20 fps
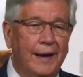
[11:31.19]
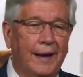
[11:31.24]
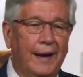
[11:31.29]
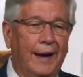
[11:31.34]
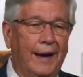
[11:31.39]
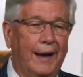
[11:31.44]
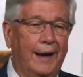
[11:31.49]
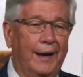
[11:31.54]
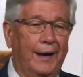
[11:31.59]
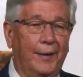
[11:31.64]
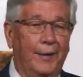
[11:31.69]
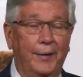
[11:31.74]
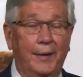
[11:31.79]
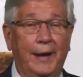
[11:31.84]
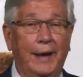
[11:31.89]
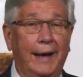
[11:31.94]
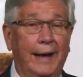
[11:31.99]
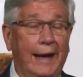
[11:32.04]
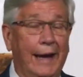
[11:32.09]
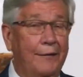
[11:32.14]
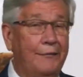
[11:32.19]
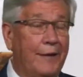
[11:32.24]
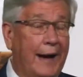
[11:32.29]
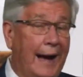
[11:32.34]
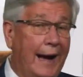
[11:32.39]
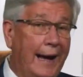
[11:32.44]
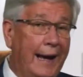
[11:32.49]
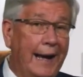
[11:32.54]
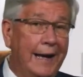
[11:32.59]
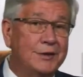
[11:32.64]
If
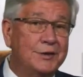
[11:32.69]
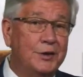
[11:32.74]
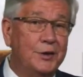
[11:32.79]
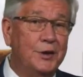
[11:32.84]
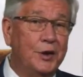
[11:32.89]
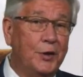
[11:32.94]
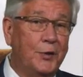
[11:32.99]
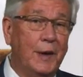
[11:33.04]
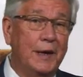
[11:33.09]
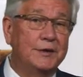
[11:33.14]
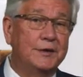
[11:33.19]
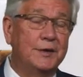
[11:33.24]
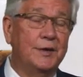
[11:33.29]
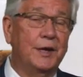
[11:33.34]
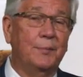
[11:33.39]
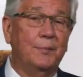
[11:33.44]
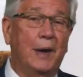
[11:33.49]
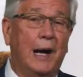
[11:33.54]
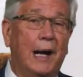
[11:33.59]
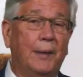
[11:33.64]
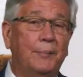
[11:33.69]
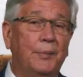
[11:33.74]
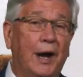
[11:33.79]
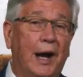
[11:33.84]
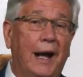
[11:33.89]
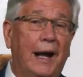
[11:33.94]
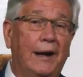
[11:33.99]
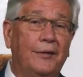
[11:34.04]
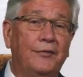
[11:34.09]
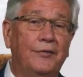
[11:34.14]
I ask you the question that Bob
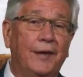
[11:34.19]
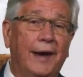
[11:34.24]
Goff